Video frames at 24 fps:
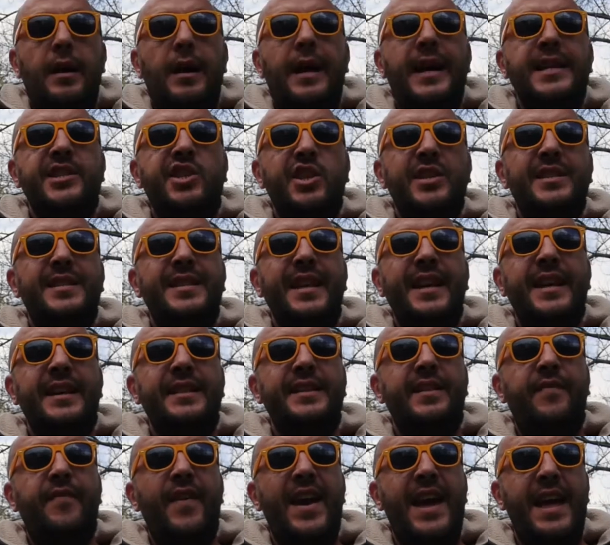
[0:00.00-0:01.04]
Registering
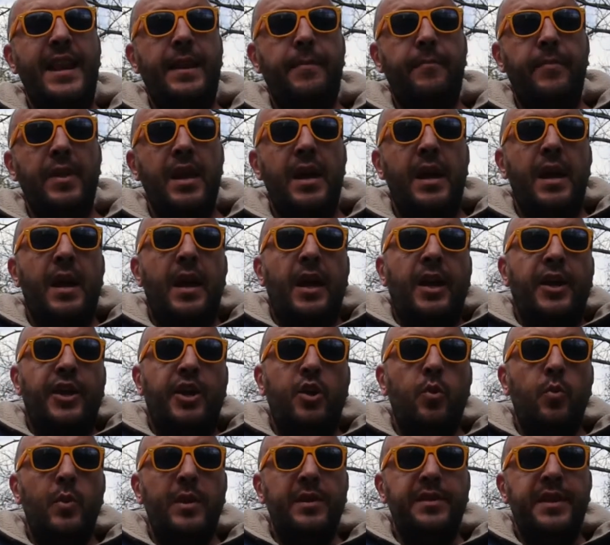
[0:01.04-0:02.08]
the van.
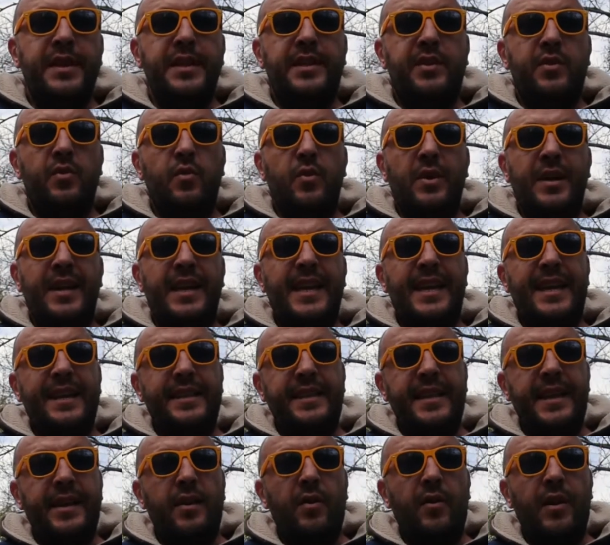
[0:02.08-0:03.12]
You will need to
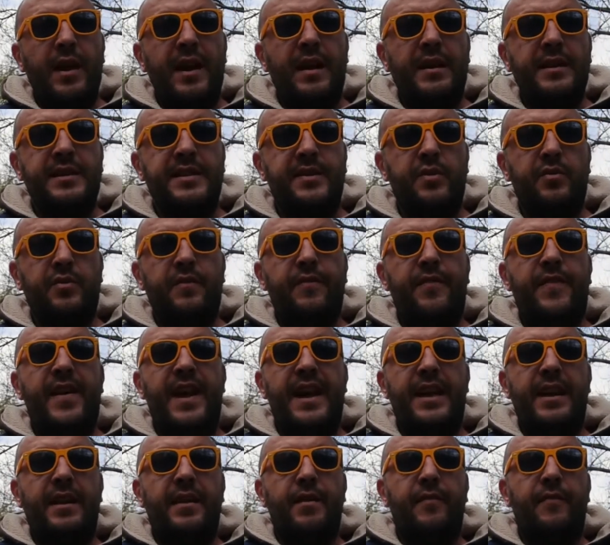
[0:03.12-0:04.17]
recategorize your
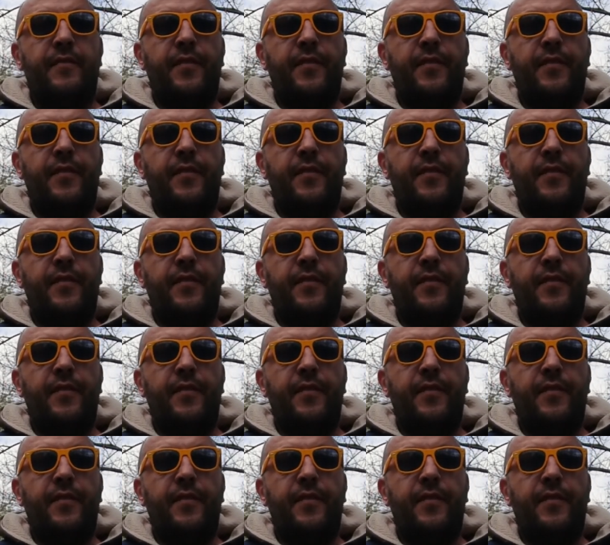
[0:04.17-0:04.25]
van